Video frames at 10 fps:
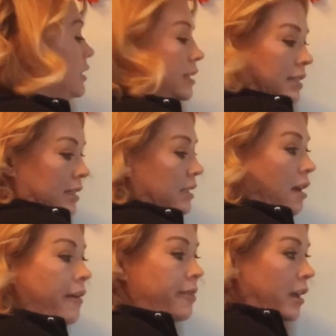This is
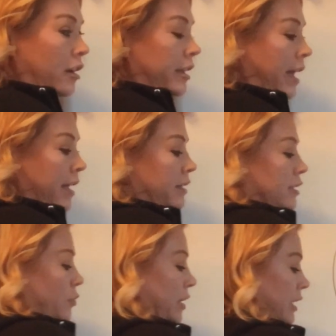not there yet,
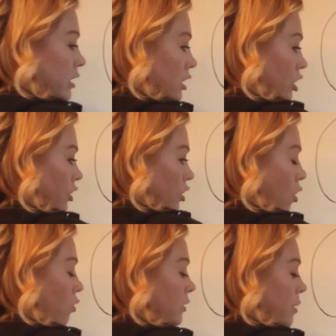so we need to turn the
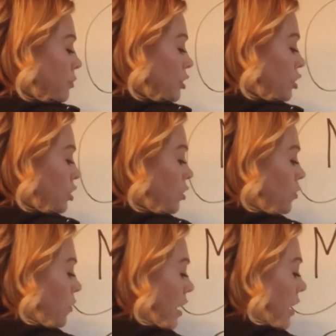whole number
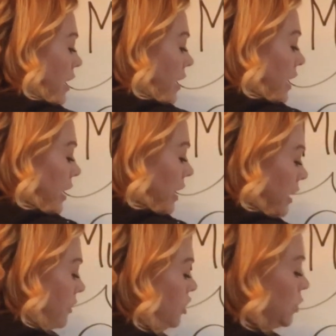2
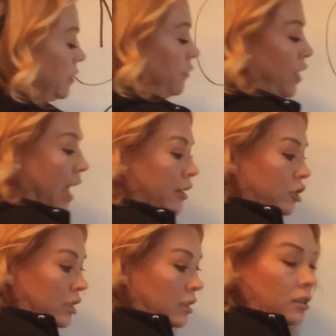into a
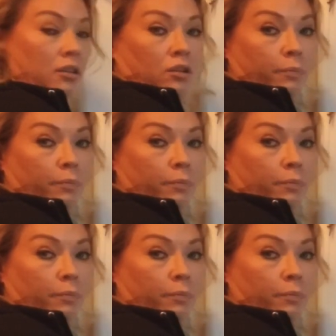fraction.